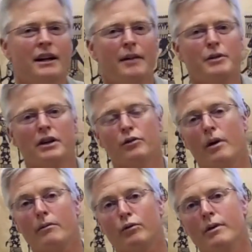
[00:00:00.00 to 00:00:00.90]
I'm Dr.
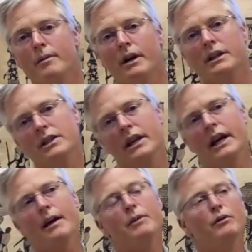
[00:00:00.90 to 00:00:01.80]
Robert Woodbury, and
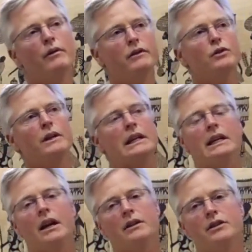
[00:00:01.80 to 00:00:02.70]
today I've been reviewing a
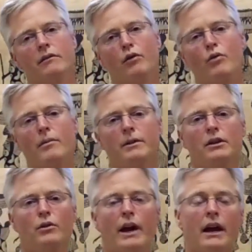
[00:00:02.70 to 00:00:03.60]
case of a woman
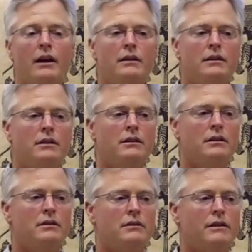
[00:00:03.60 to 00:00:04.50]
who had
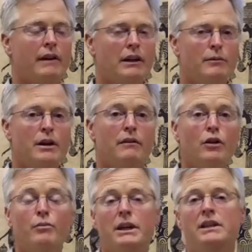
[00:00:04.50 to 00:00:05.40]
the development
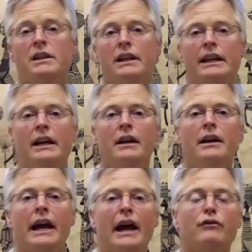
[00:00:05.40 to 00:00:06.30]
of obesity
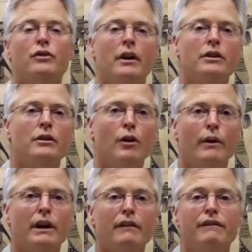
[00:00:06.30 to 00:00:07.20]
after
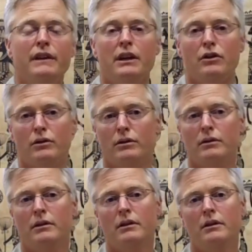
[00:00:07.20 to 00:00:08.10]
undergoing a
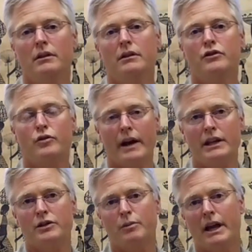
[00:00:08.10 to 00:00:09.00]
fecal
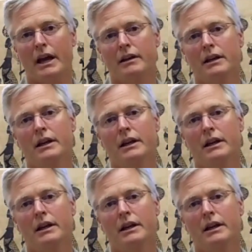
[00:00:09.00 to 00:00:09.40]
transplant.